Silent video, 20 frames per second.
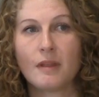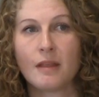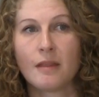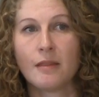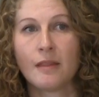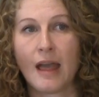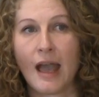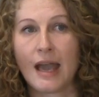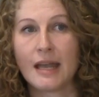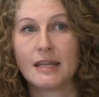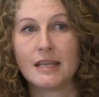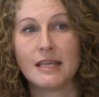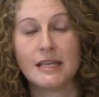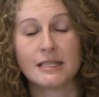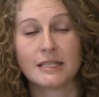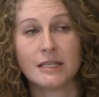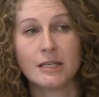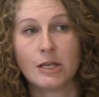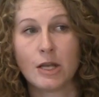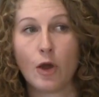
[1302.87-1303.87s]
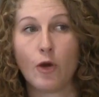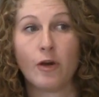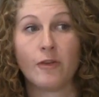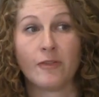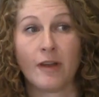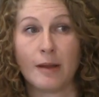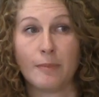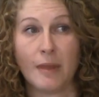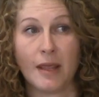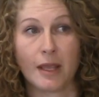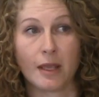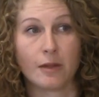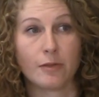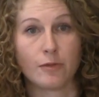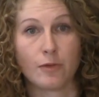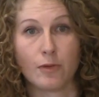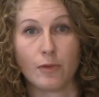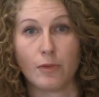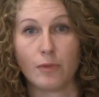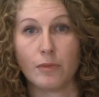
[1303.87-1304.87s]
that he didn't know if I'd make it
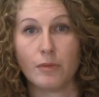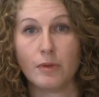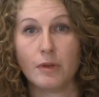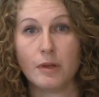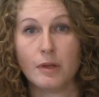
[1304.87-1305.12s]
through.